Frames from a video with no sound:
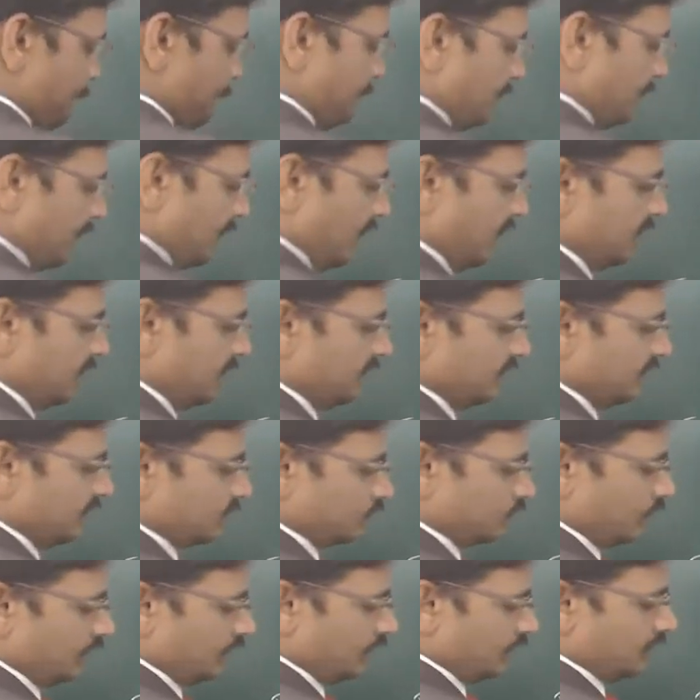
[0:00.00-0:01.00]
And
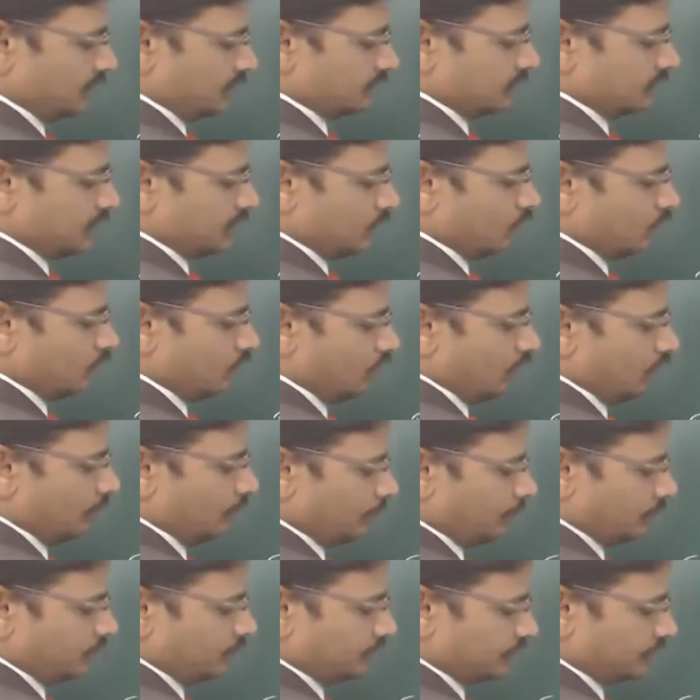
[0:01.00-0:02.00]
this one is the
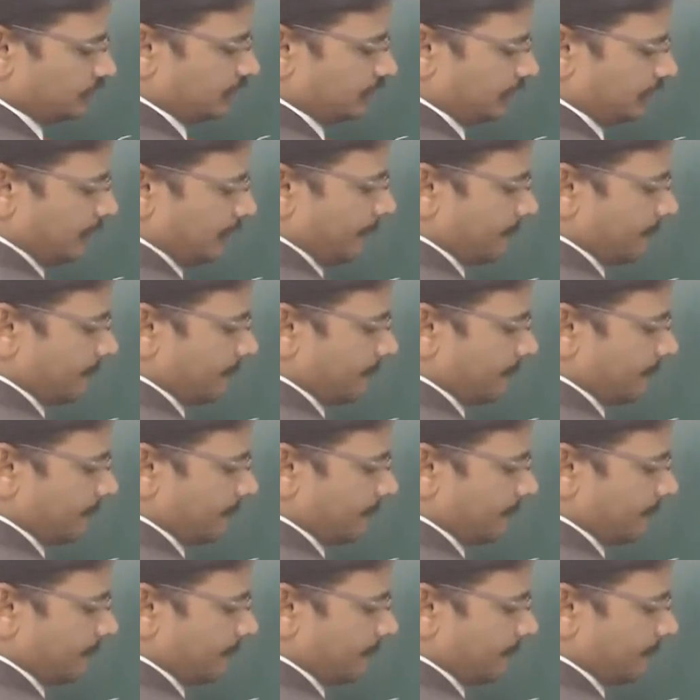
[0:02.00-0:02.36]
old position.